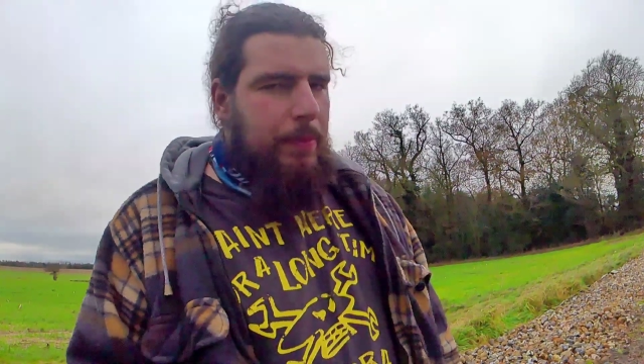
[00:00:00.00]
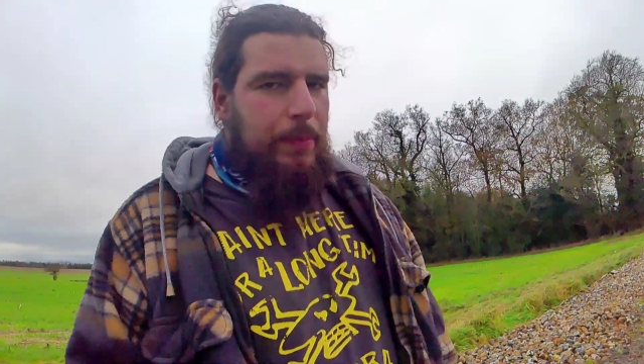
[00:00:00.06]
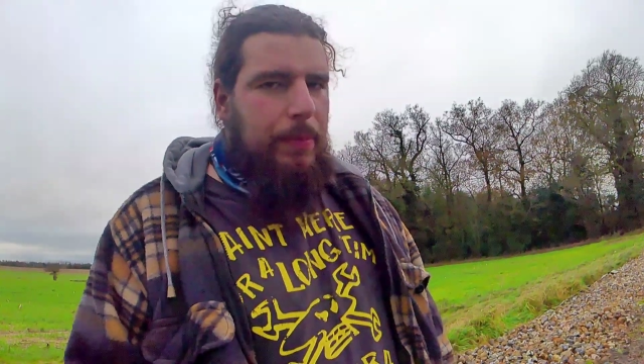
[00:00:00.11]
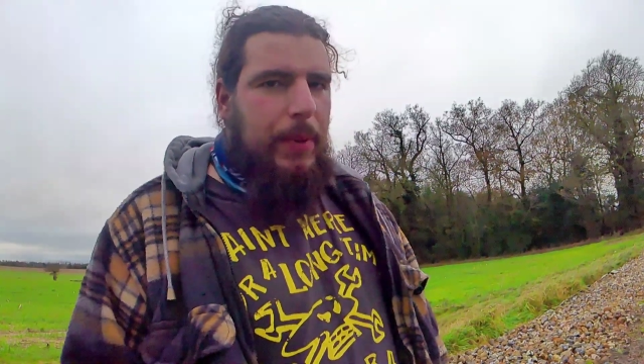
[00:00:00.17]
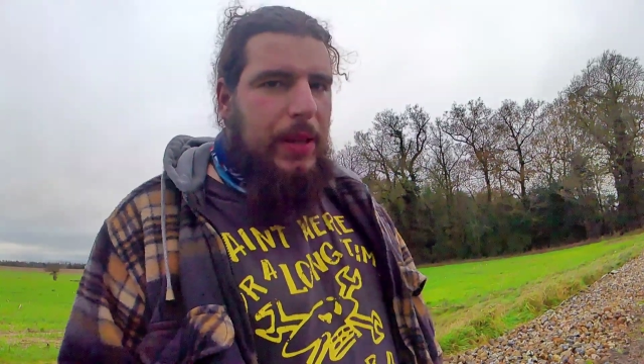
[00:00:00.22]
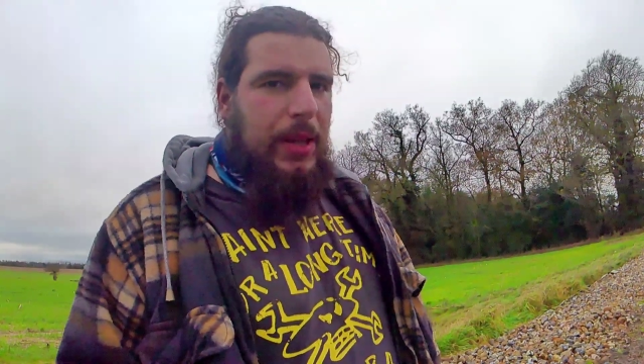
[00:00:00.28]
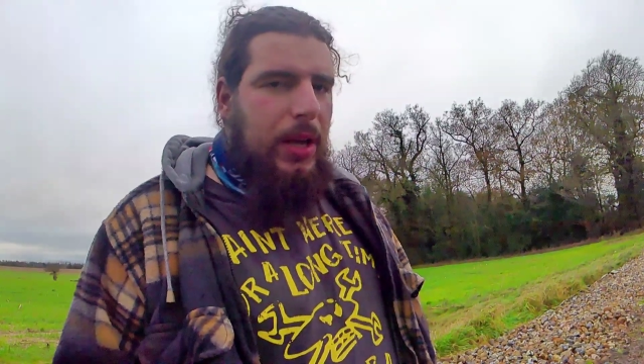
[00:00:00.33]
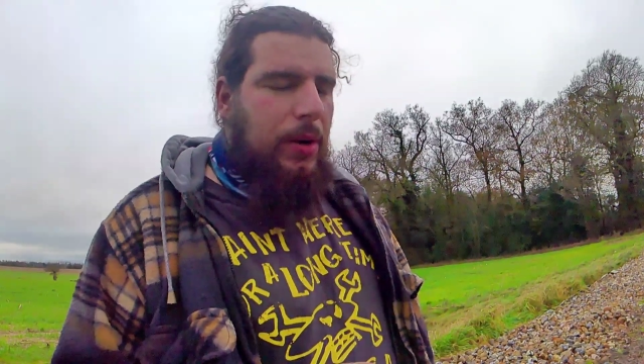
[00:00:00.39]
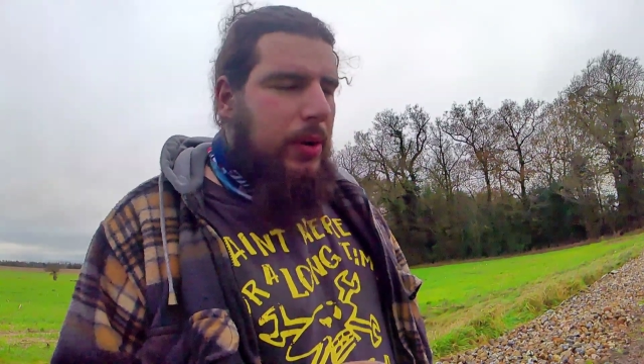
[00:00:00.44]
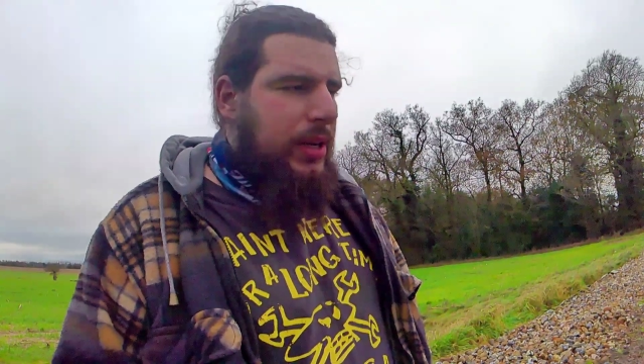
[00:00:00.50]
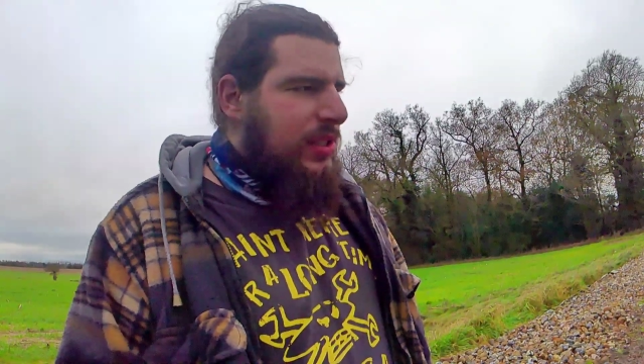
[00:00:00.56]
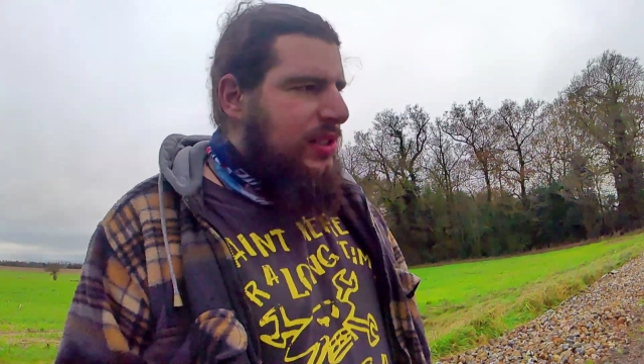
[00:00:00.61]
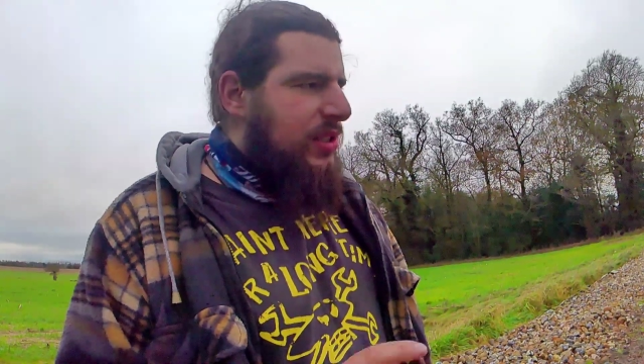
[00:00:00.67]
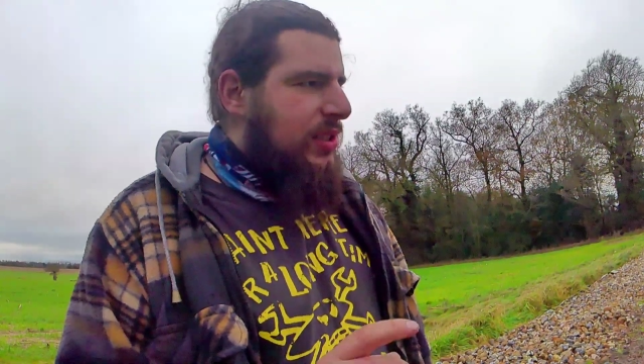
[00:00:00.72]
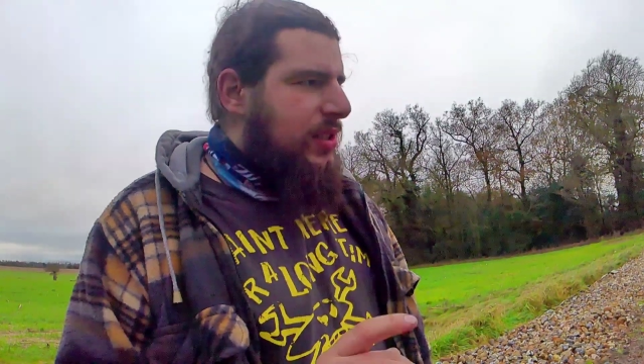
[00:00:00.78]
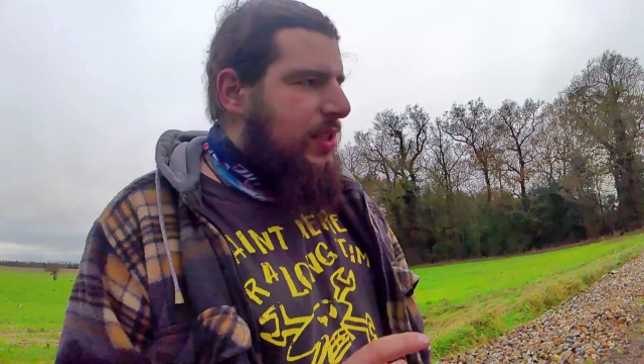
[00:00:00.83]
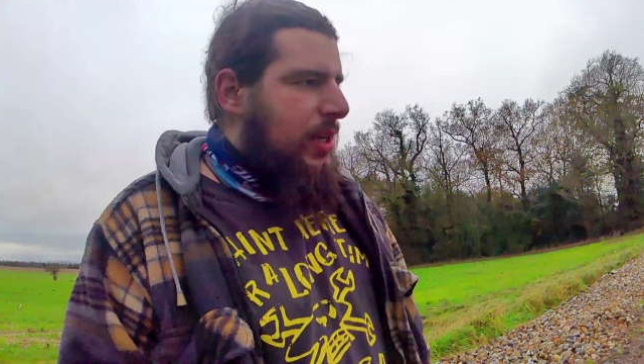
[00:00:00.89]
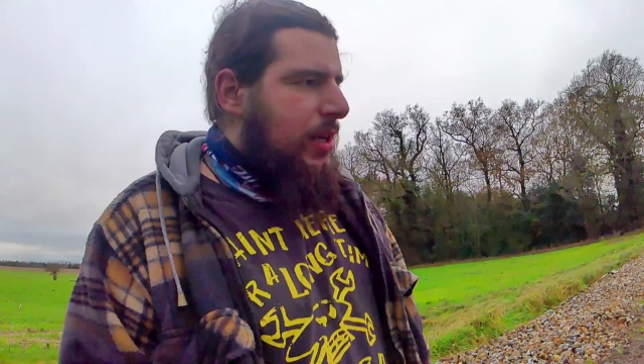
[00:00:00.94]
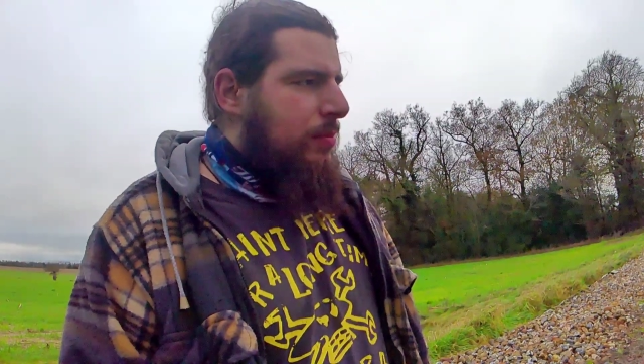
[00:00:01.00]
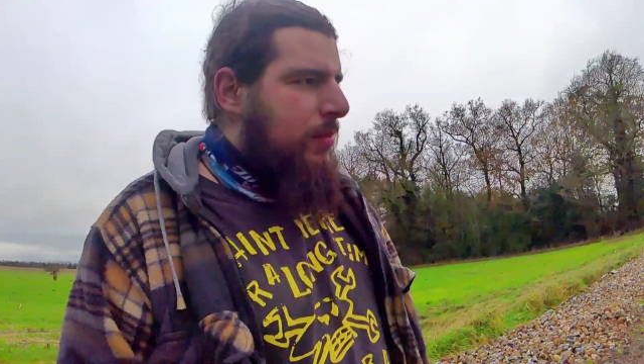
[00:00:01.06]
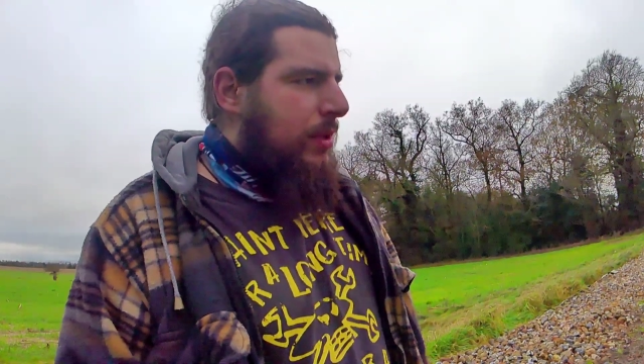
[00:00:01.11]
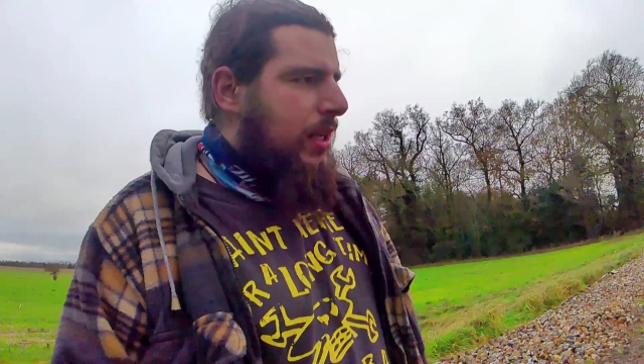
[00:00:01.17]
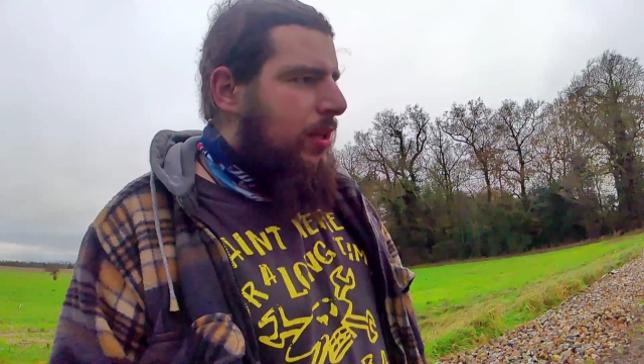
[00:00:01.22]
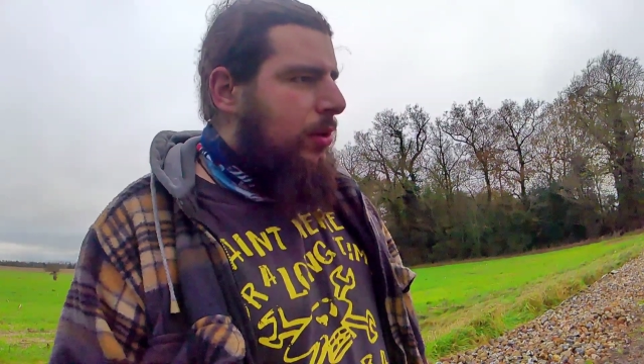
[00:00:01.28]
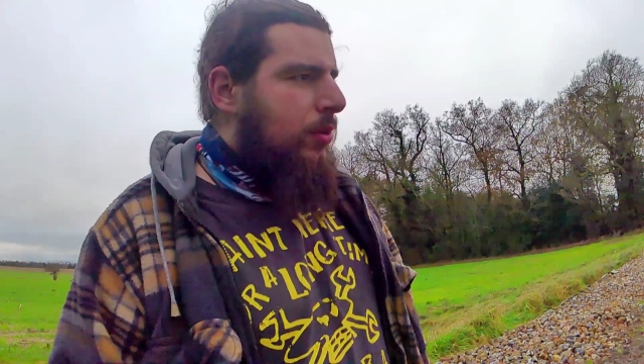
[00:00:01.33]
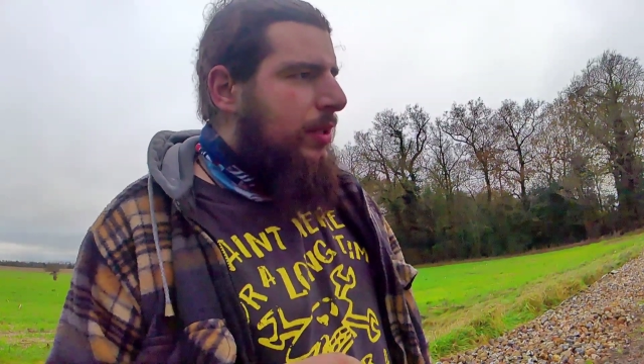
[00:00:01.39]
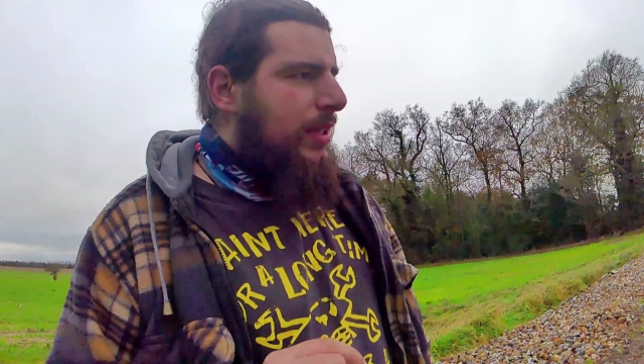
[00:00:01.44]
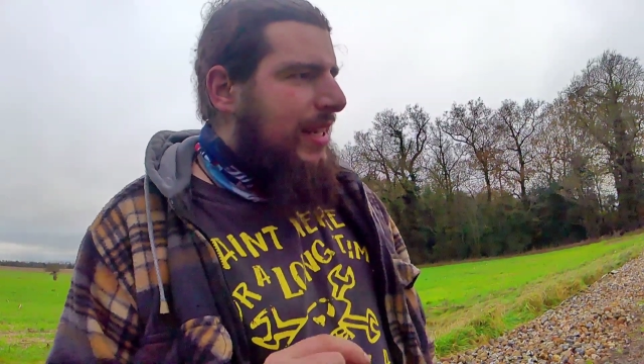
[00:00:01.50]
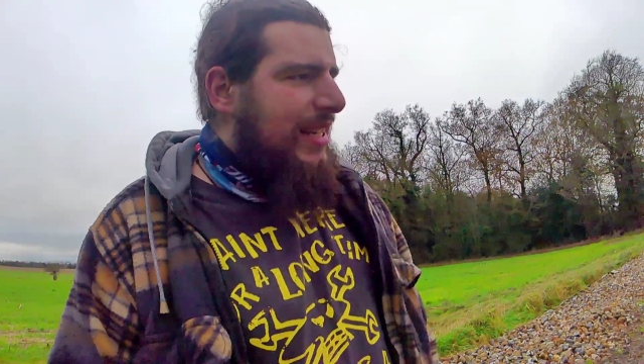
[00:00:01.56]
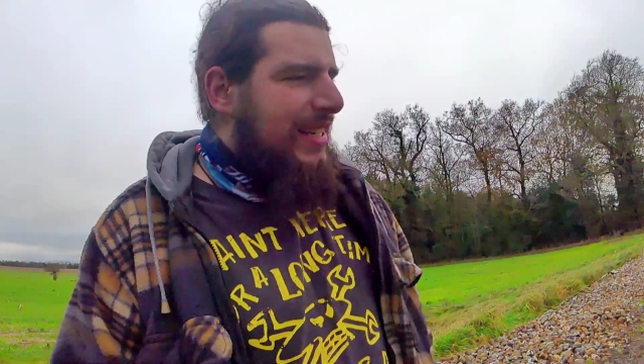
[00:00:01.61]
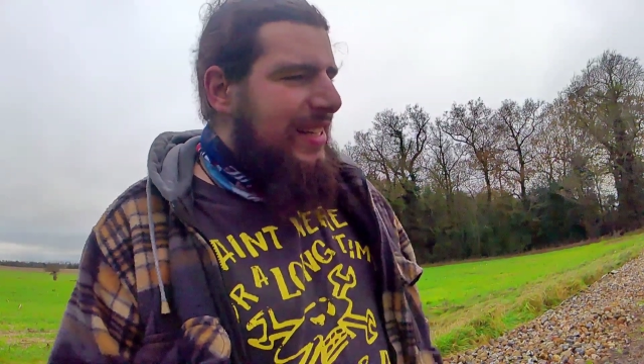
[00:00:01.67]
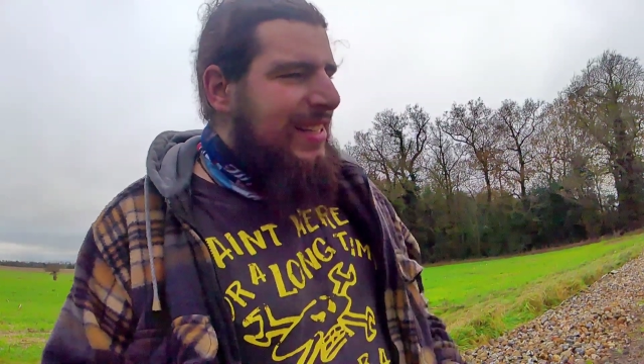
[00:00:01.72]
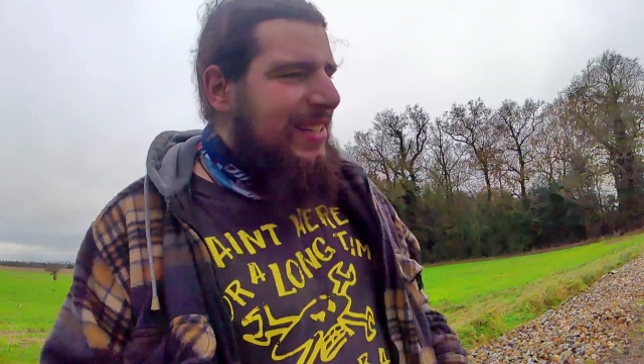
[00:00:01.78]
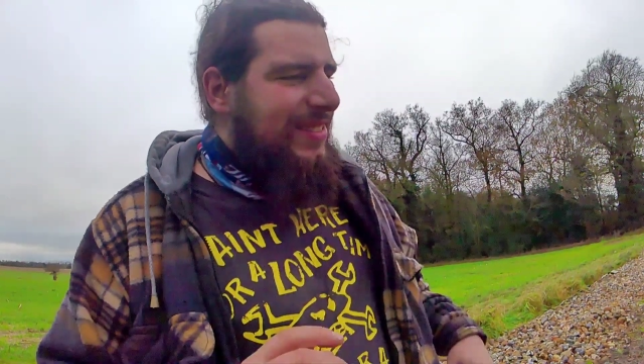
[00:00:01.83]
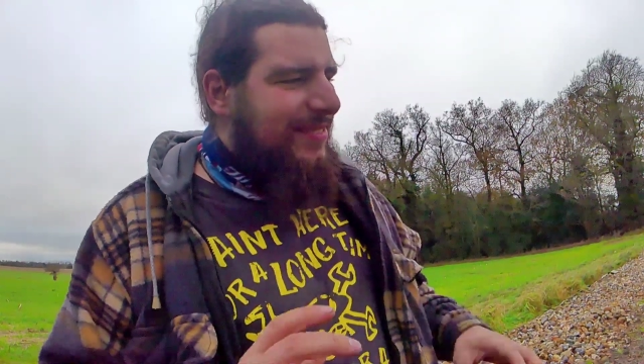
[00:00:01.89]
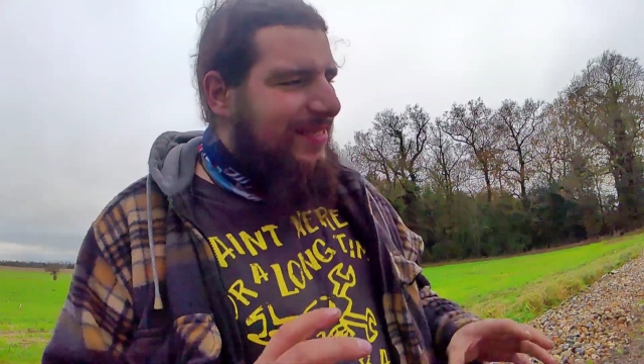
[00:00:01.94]
But there is some little
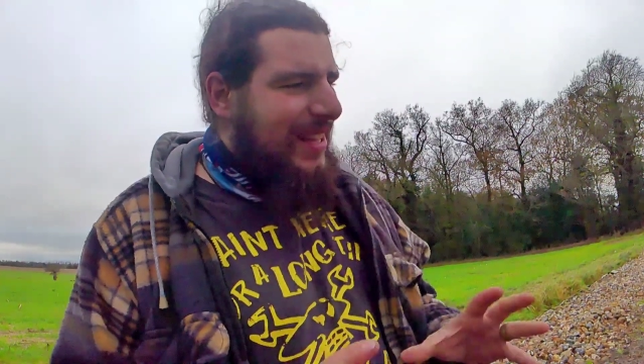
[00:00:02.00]
niggly